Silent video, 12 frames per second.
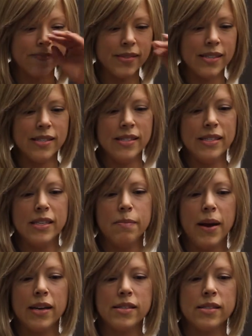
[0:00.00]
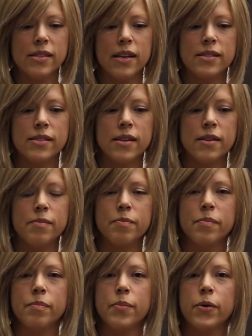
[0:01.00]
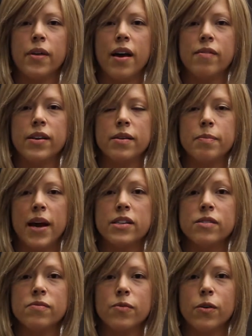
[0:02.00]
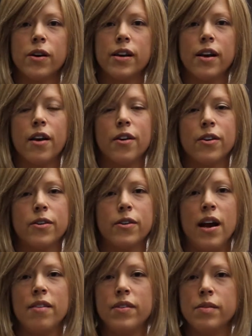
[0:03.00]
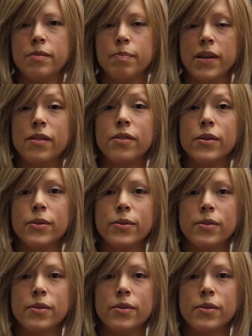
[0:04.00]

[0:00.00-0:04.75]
Cindy passed the test on both having a passion for it, her having been through